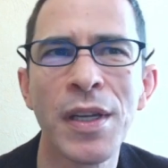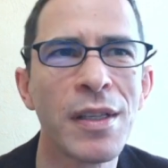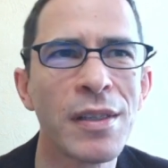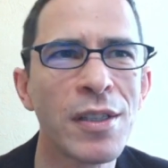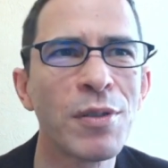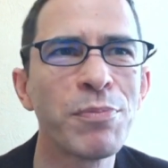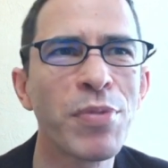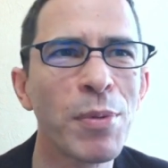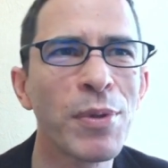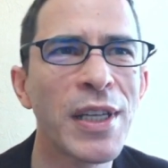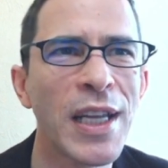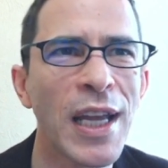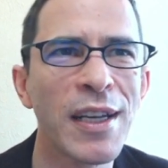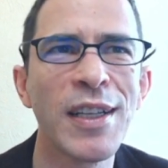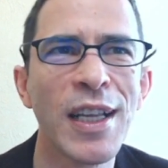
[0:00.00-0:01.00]
they'll
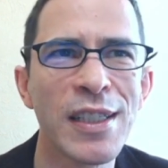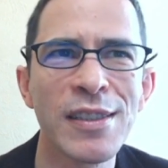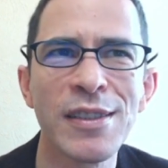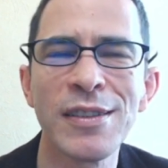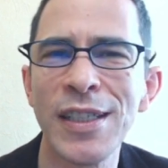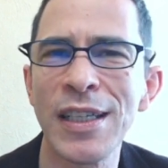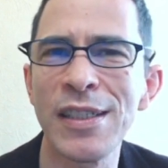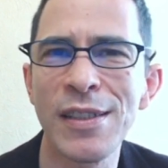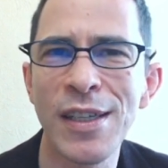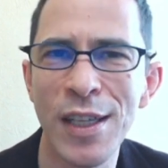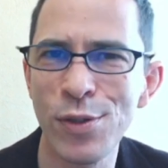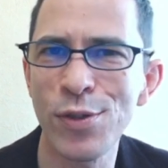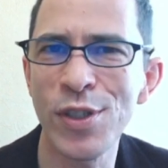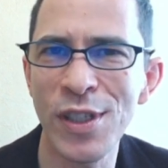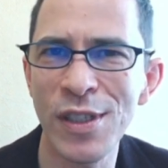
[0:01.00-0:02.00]
probably add an S and say
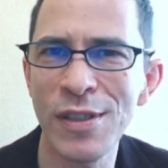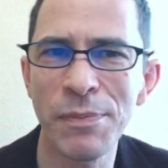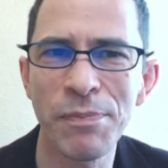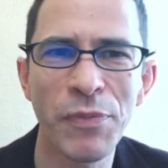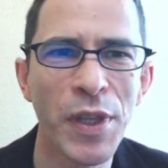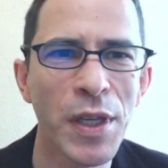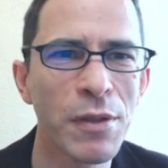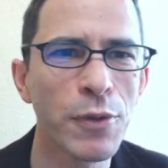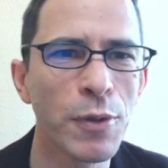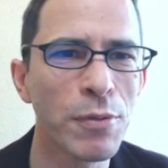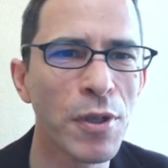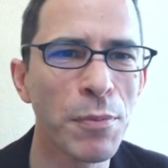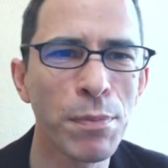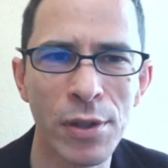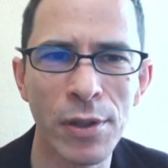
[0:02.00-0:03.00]
Tesujis for
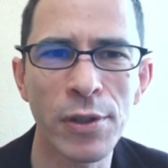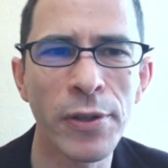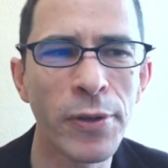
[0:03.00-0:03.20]
the plural.